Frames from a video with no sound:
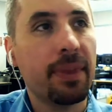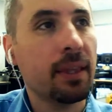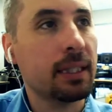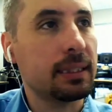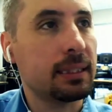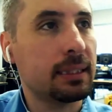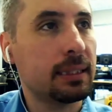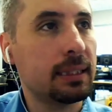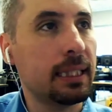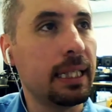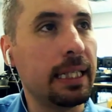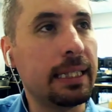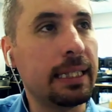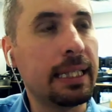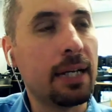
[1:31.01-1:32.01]
Let's
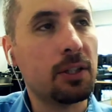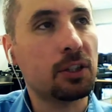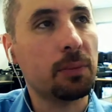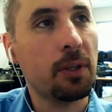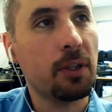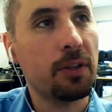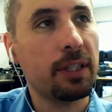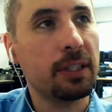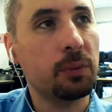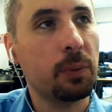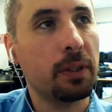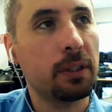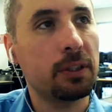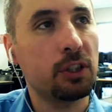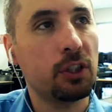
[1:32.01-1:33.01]
see. Now there's some other things we
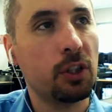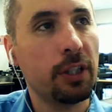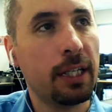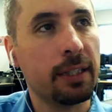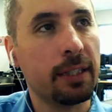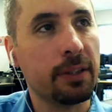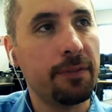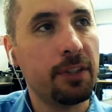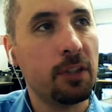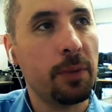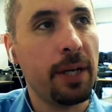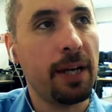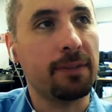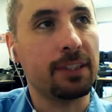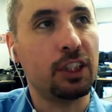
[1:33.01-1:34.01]
want to show you. On the left here
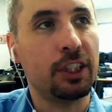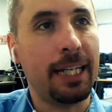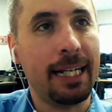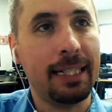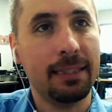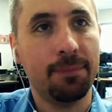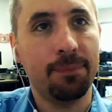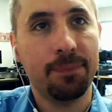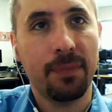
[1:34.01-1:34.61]
we have a chat,